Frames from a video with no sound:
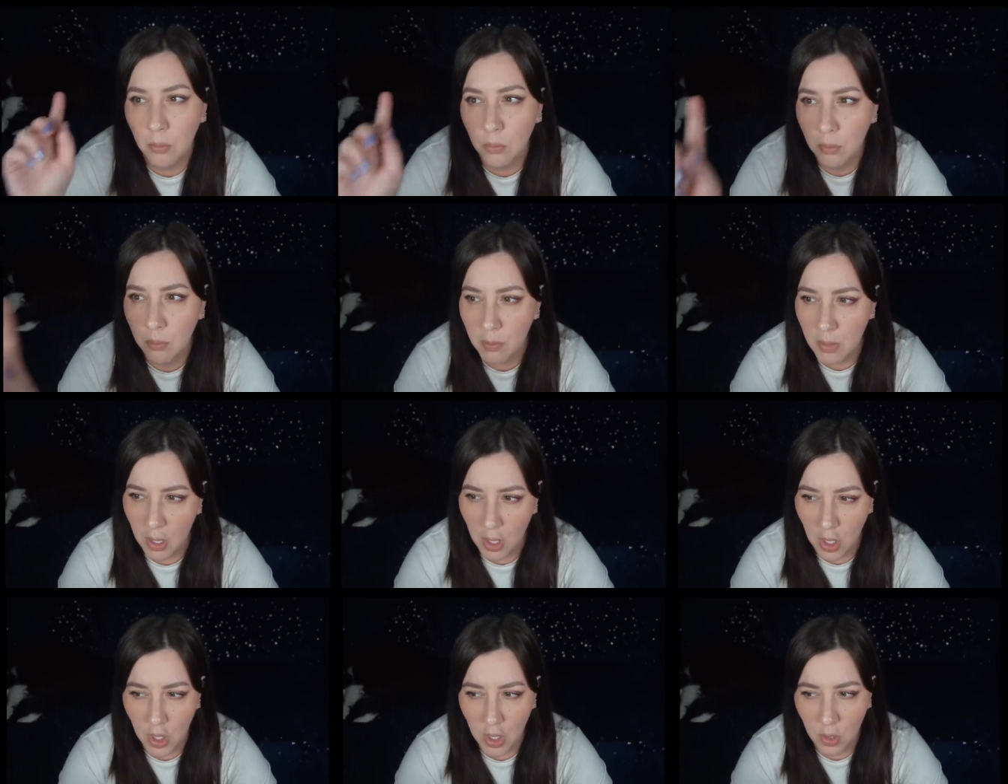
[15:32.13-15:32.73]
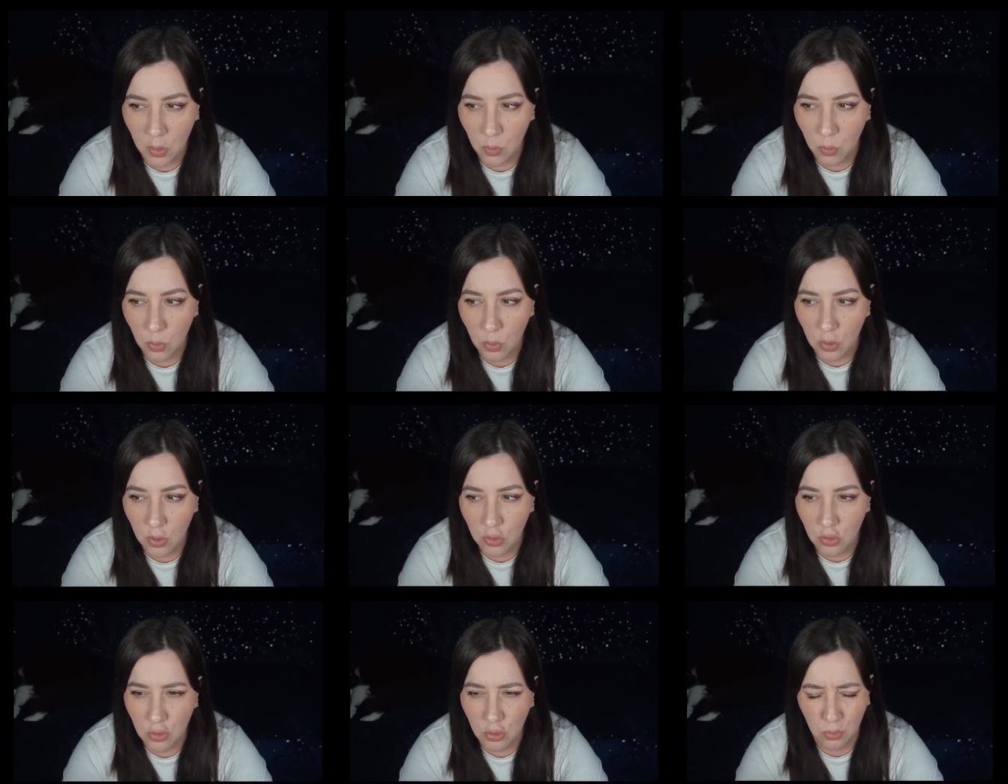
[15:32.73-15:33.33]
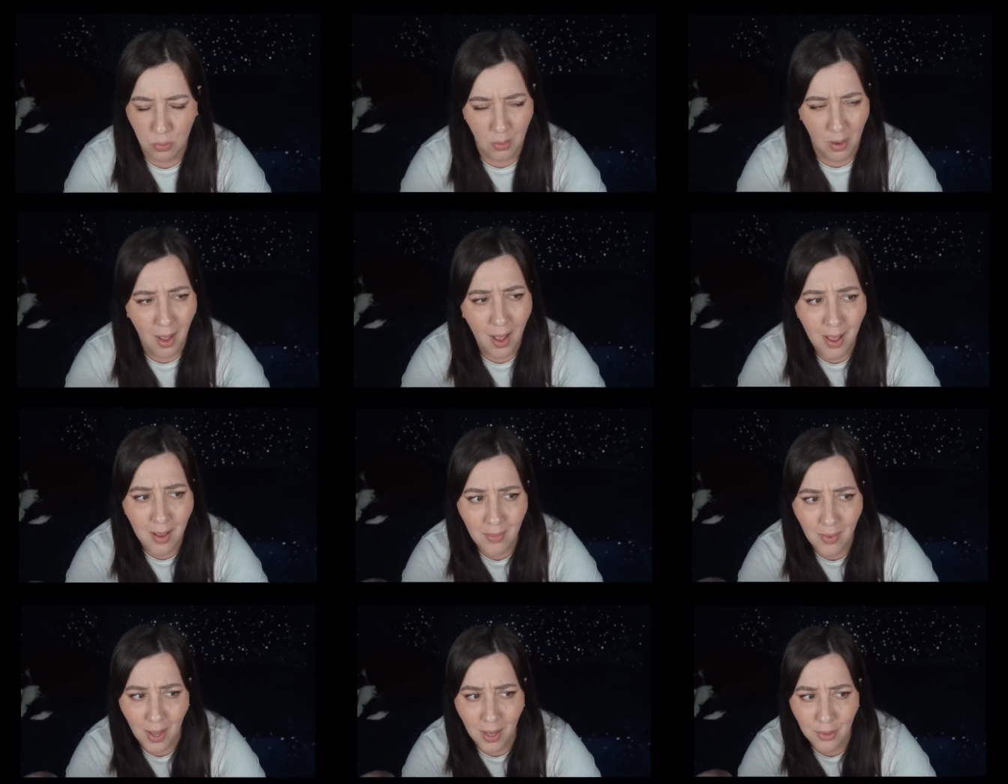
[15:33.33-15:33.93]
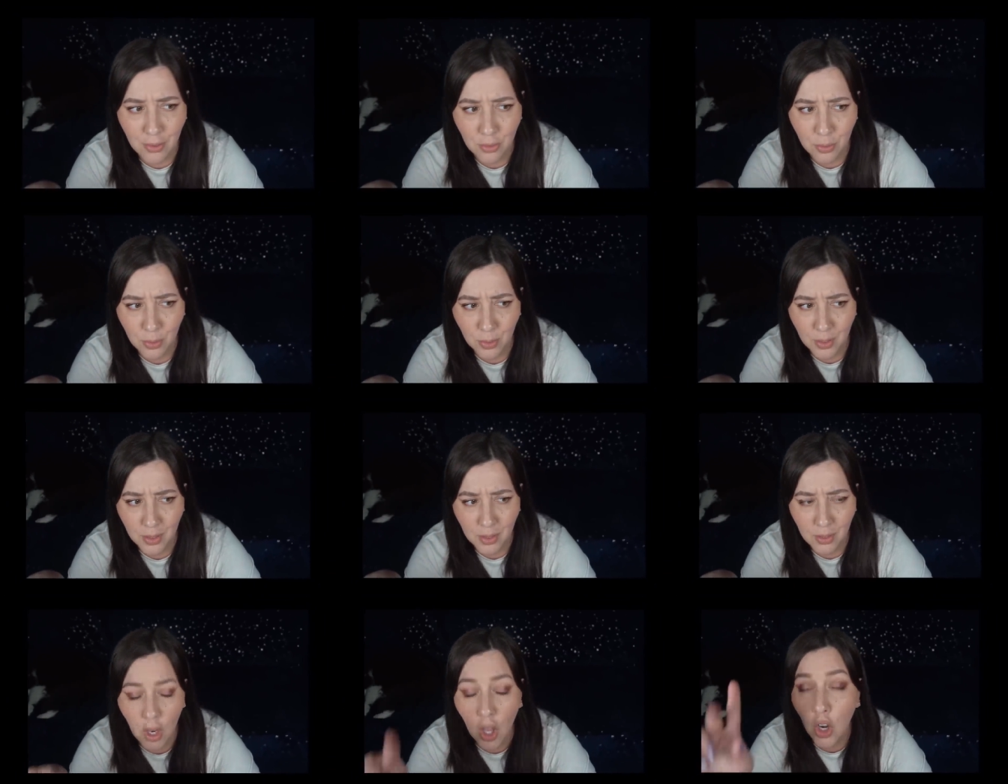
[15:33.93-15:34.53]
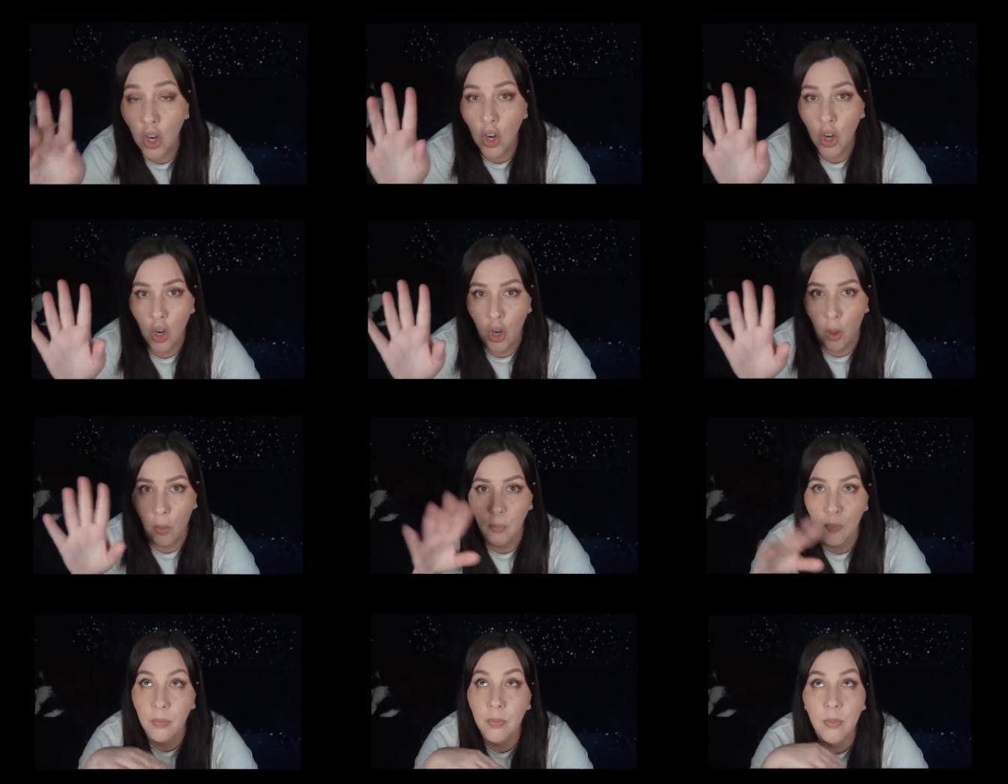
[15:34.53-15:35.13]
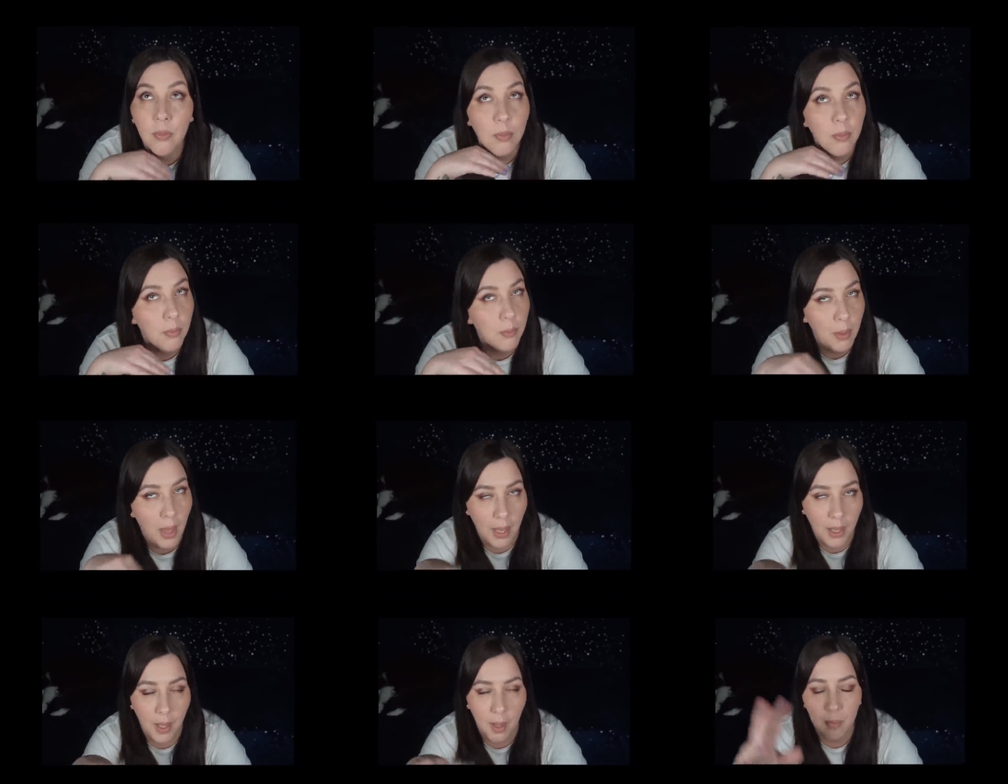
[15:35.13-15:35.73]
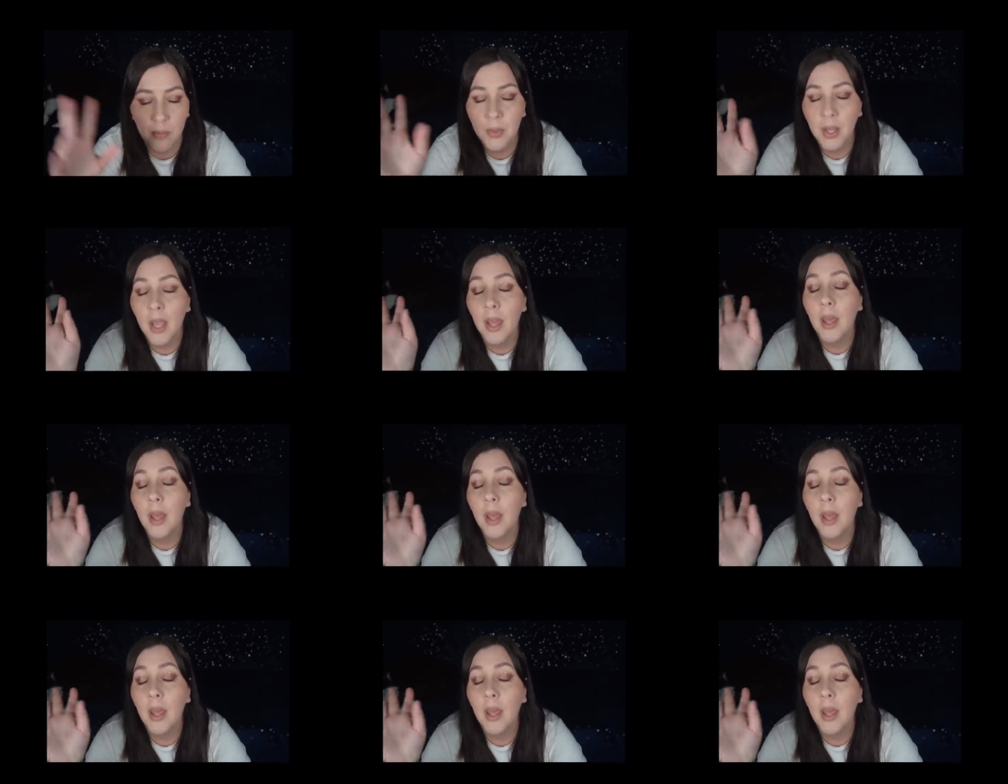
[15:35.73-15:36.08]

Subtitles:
Mary would drive, actually. No. Back up.